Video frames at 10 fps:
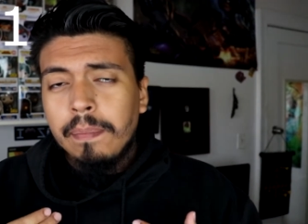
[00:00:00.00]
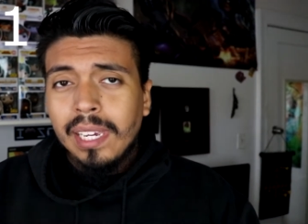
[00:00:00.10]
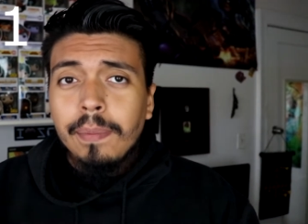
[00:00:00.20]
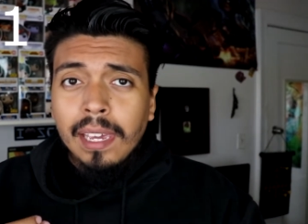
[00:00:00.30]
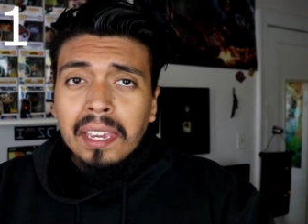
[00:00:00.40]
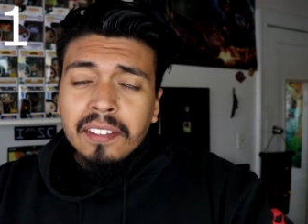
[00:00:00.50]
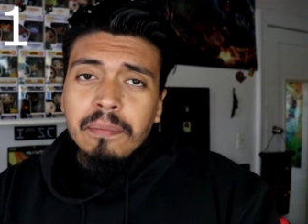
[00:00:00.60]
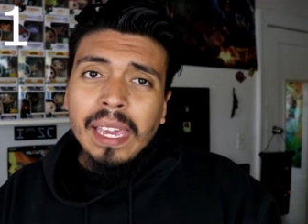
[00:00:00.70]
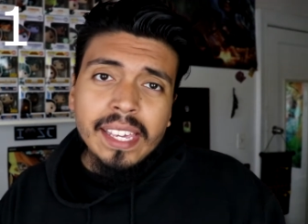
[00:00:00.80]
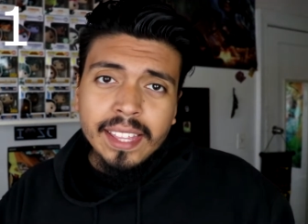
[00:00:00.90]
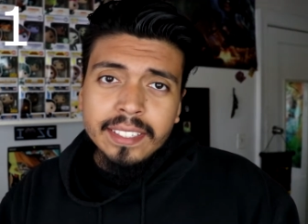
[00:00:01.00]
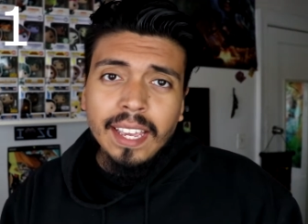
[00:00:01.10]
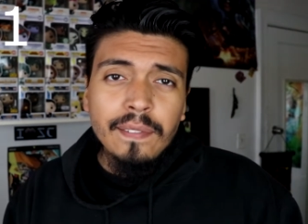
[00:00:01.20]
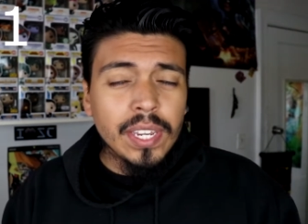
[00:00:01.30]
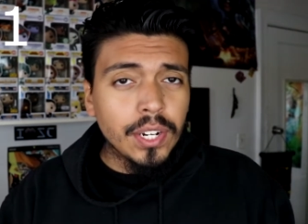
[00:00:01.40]
maybe I can make this
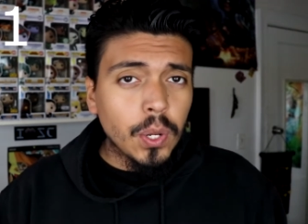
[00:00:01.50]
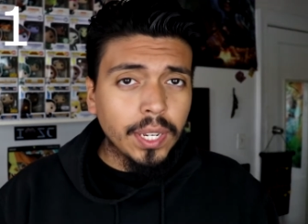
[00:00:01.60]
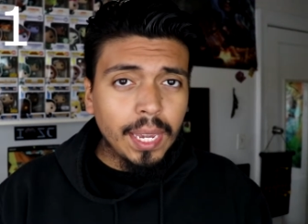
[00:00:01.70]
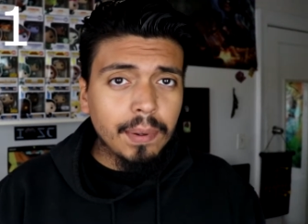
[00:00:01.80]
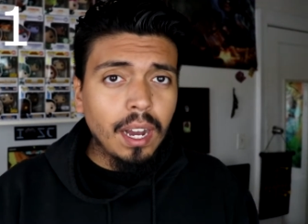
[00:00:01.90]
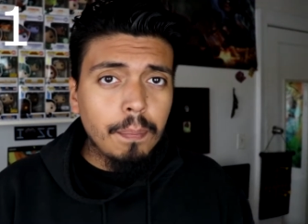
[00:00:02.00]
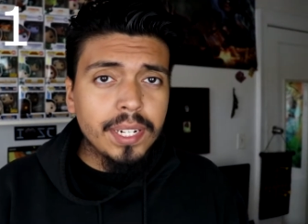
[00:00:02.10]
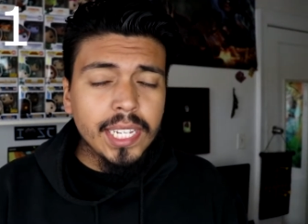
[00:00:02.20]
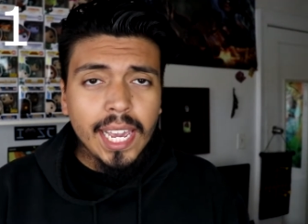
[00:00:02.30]
a video game company